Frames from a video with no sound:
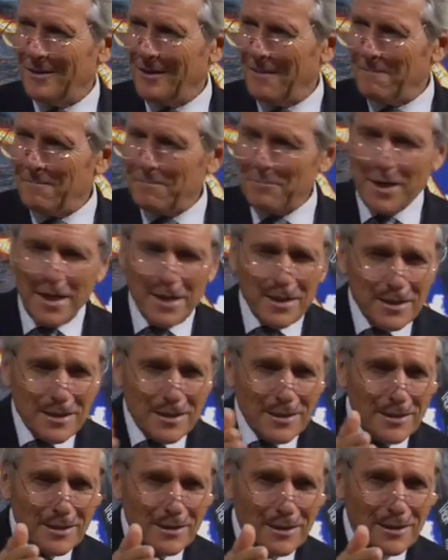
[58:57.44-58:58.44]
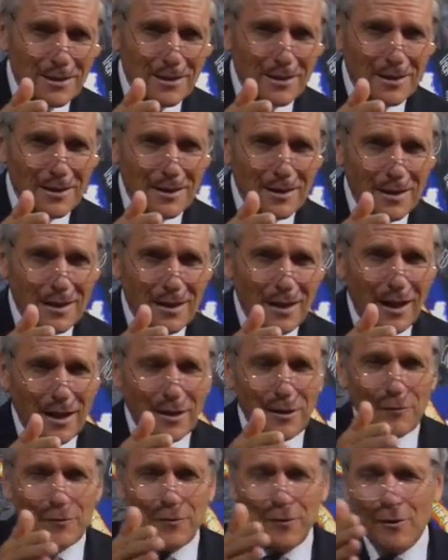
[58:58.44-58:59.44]
the beast
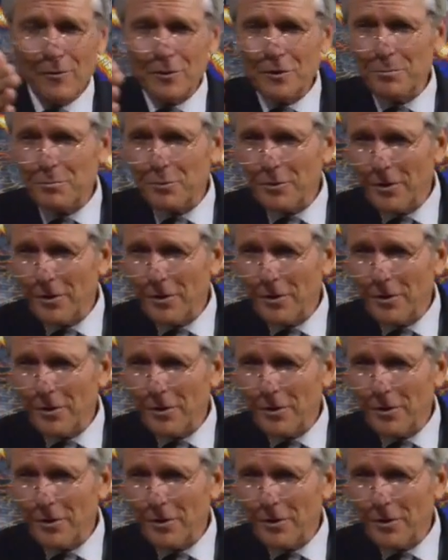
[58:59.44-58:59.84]
and the false